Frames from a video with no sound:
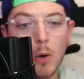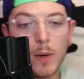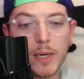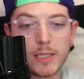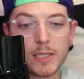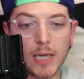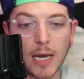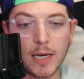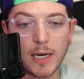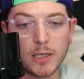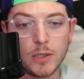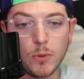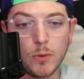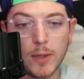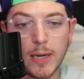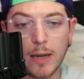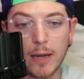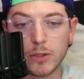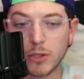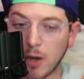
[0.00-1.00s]
excited to
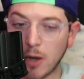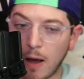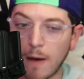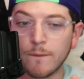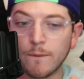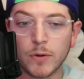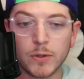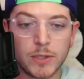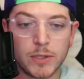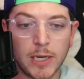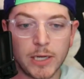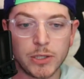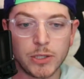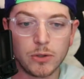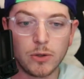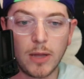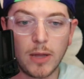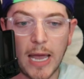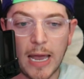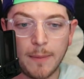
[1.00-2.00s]
announce
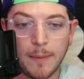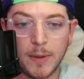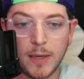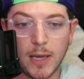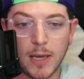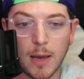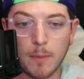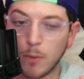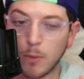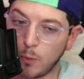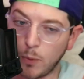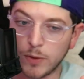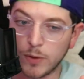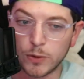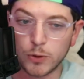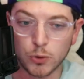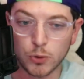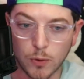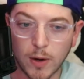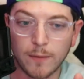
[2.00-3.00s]
conversational ABM with
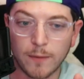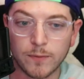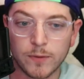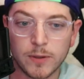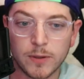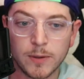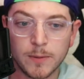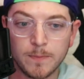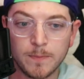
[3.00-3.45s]
Drift.